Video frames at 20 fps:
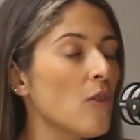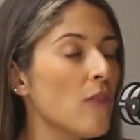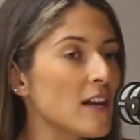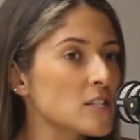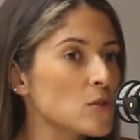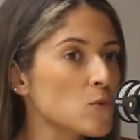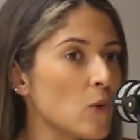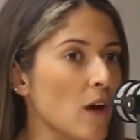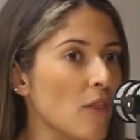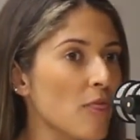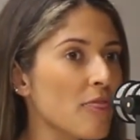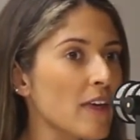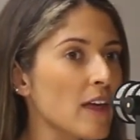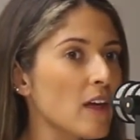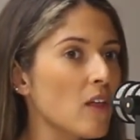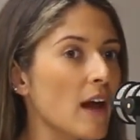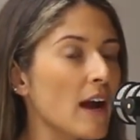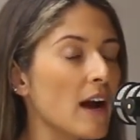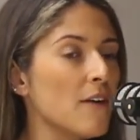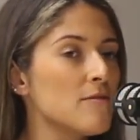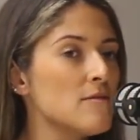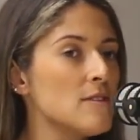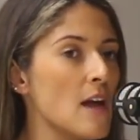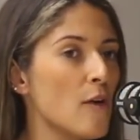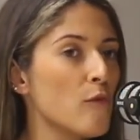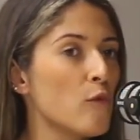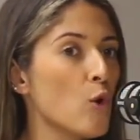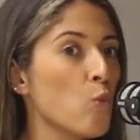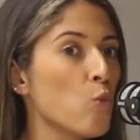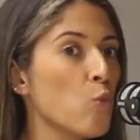that's one thing, like I've
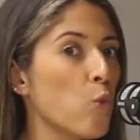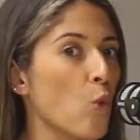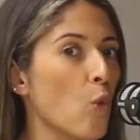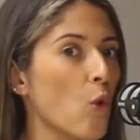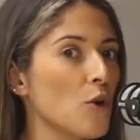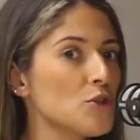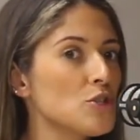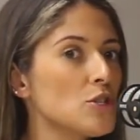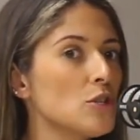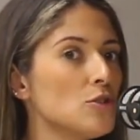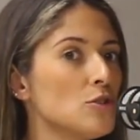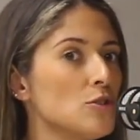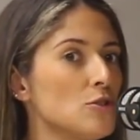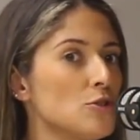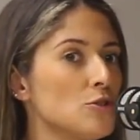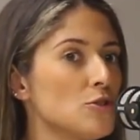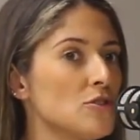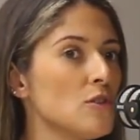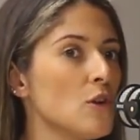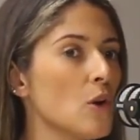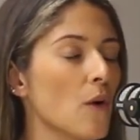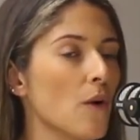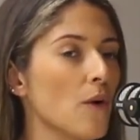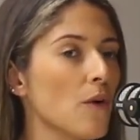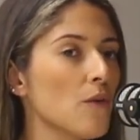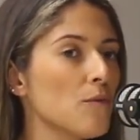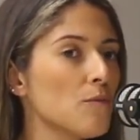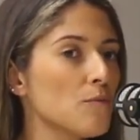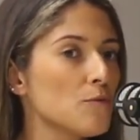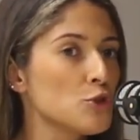never wanted you
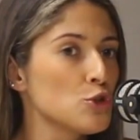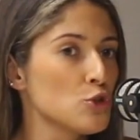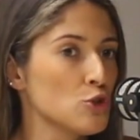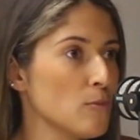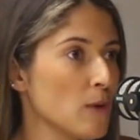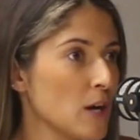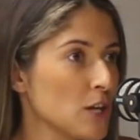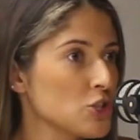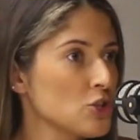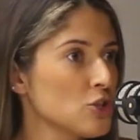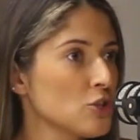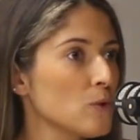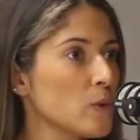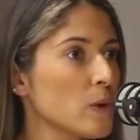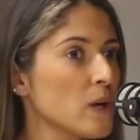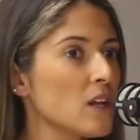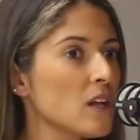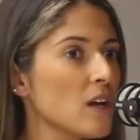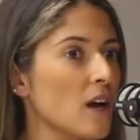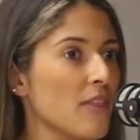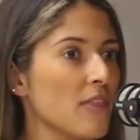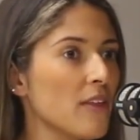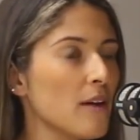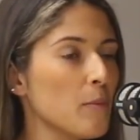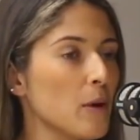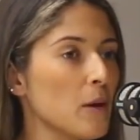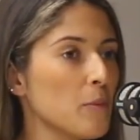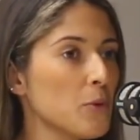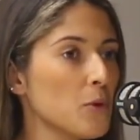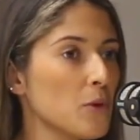know, too much too quickly, I
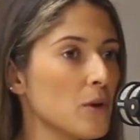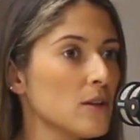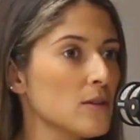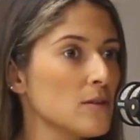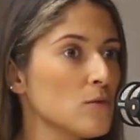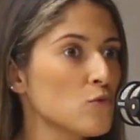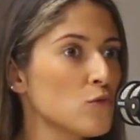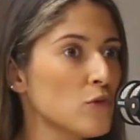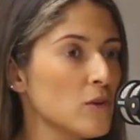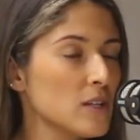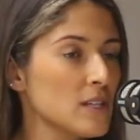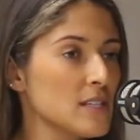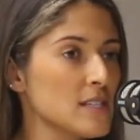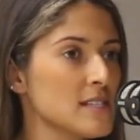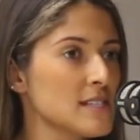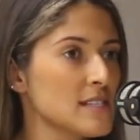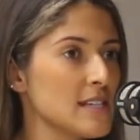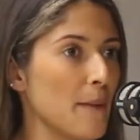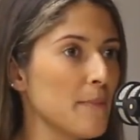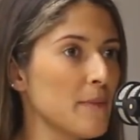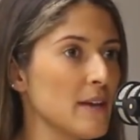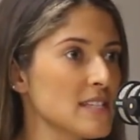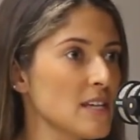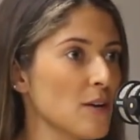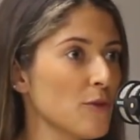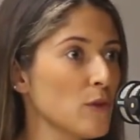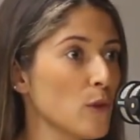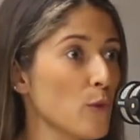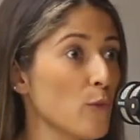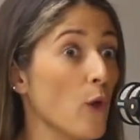think people can really stab
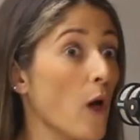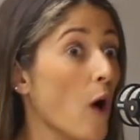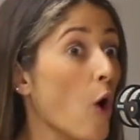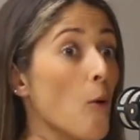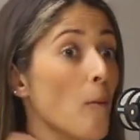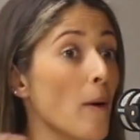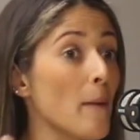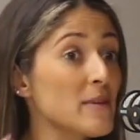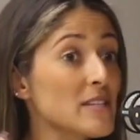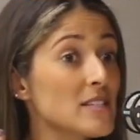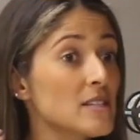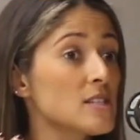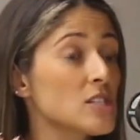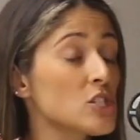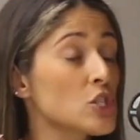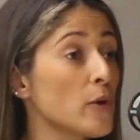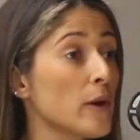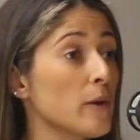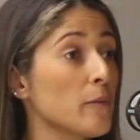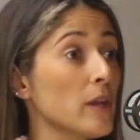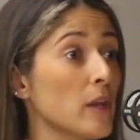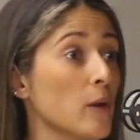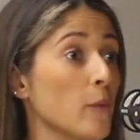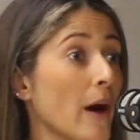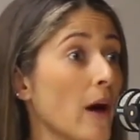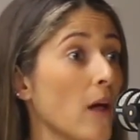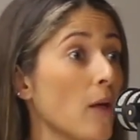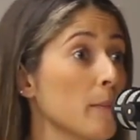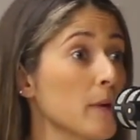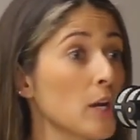themselves in the foot. Oh, my business is doing really
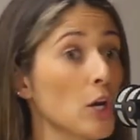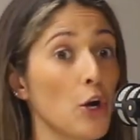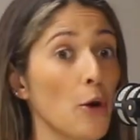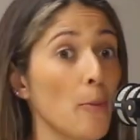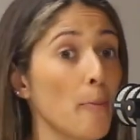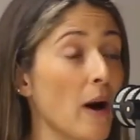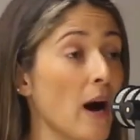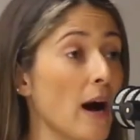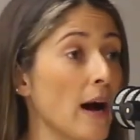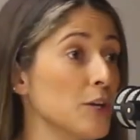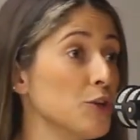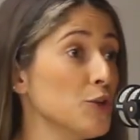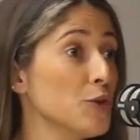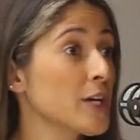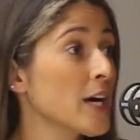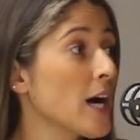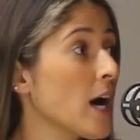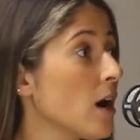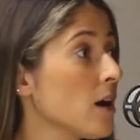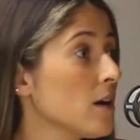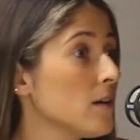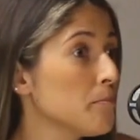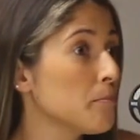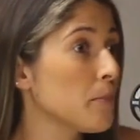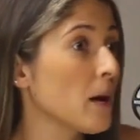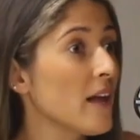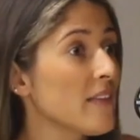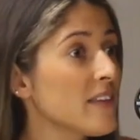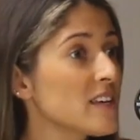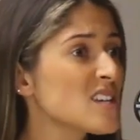well. I'm going to go buy a new car
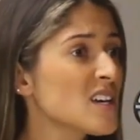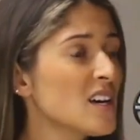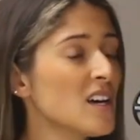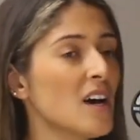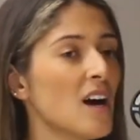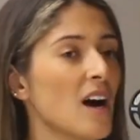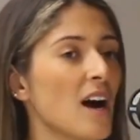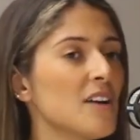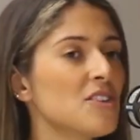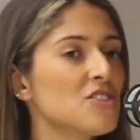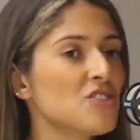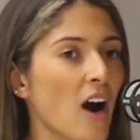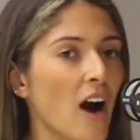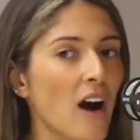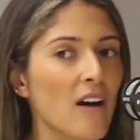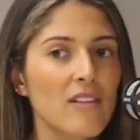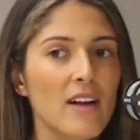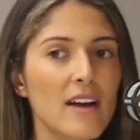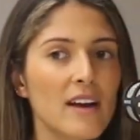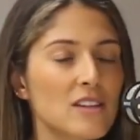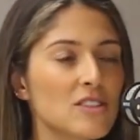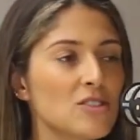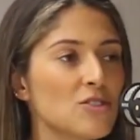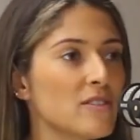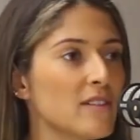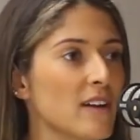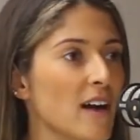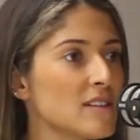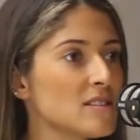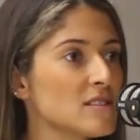and buy this. I drive like a
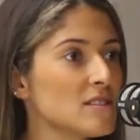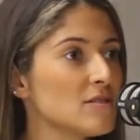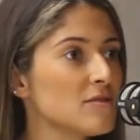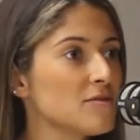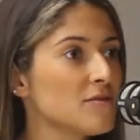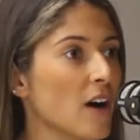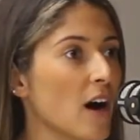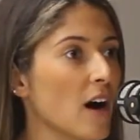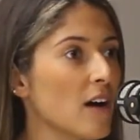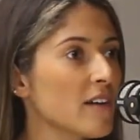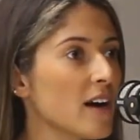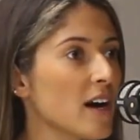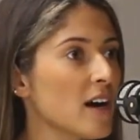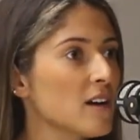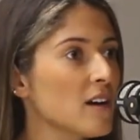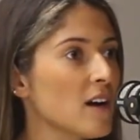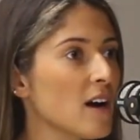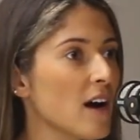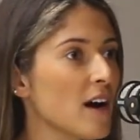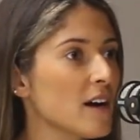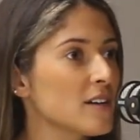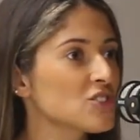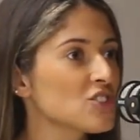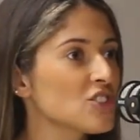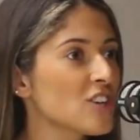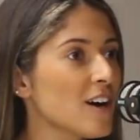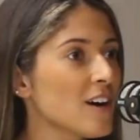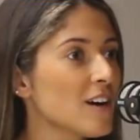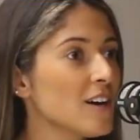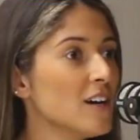2005
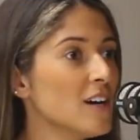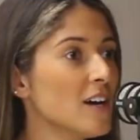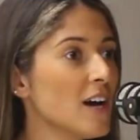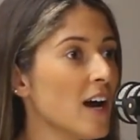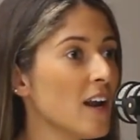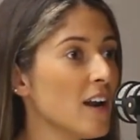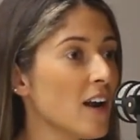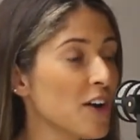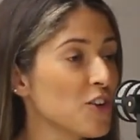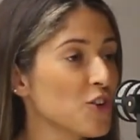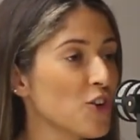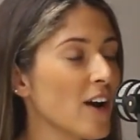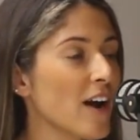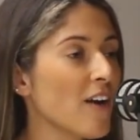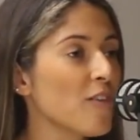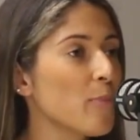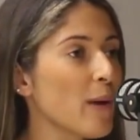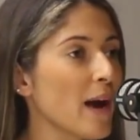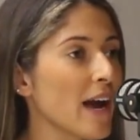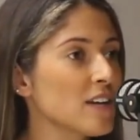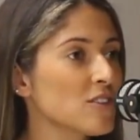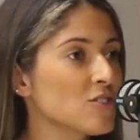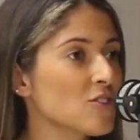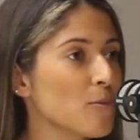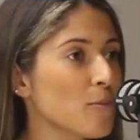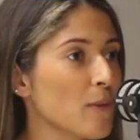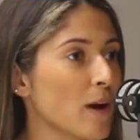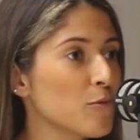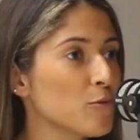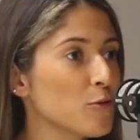Astra and I don't have
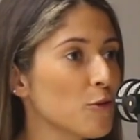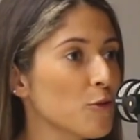paint on my